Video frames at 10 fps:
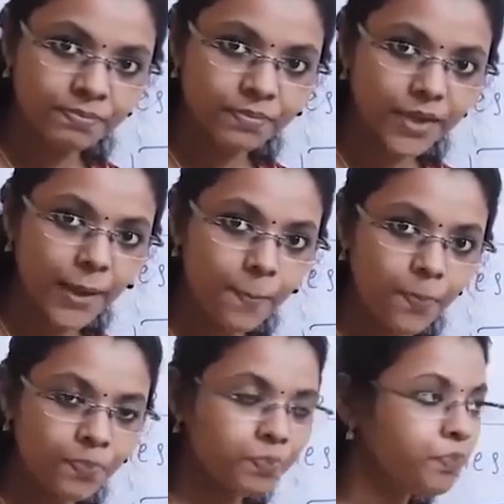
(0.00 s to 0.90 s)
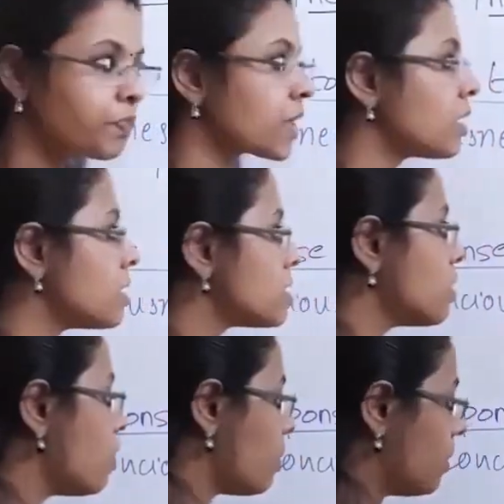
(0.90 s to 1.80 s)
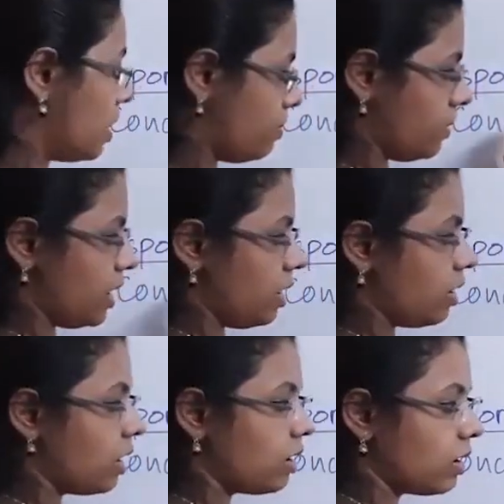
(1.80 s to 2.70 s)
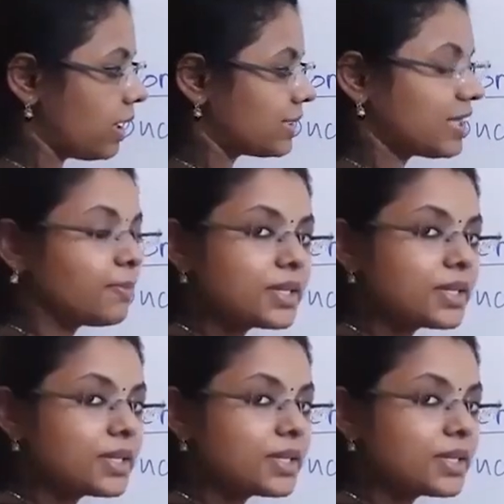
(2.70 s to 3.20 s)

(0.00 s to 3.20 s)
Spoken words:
Okay, so except